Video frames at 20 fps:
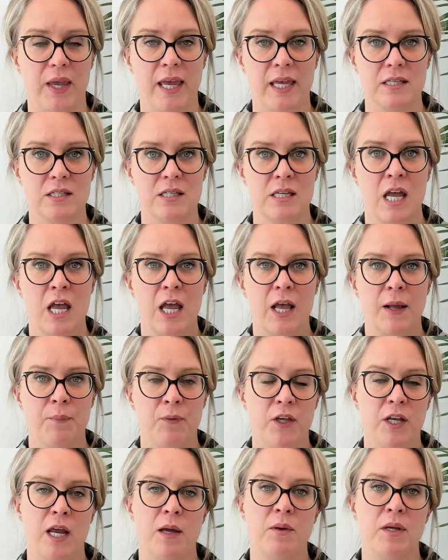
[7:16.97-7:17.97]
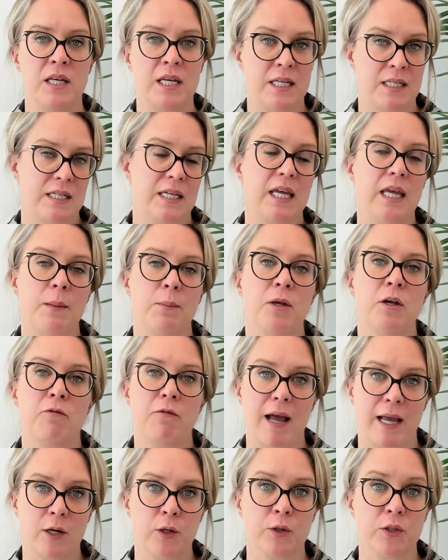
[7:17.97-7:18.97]
It's, you need to keep your
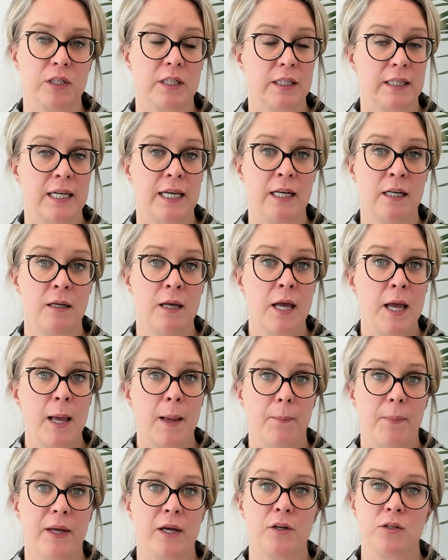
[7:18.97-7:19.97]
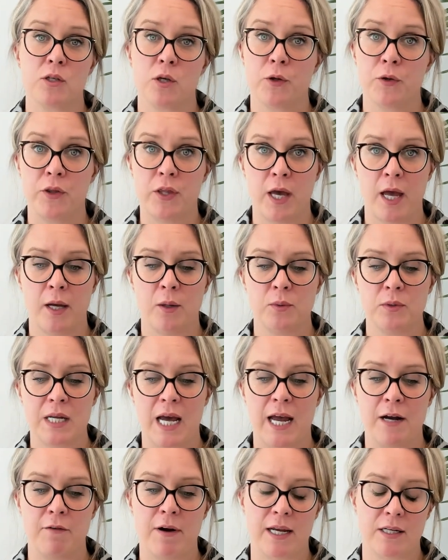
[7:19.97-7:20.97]
record clean, because although
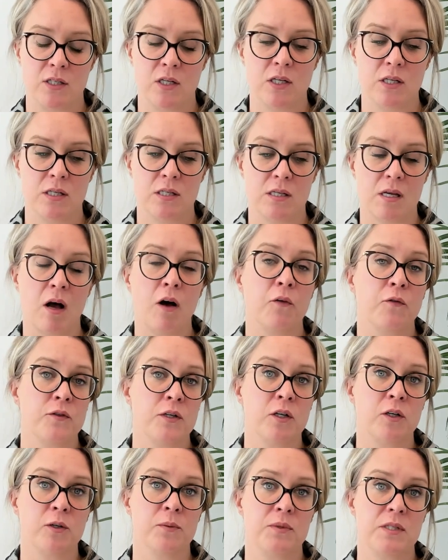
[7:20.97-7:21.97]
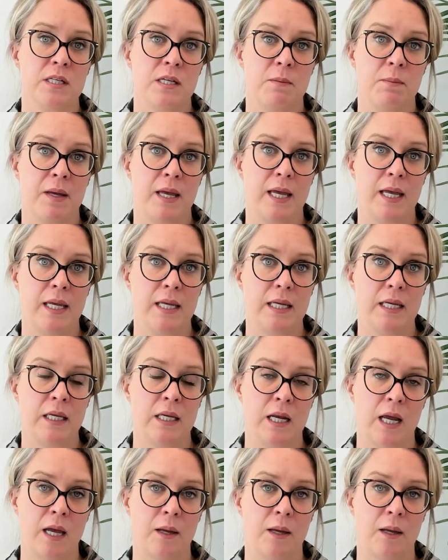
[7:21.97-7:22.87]
directors often come to me,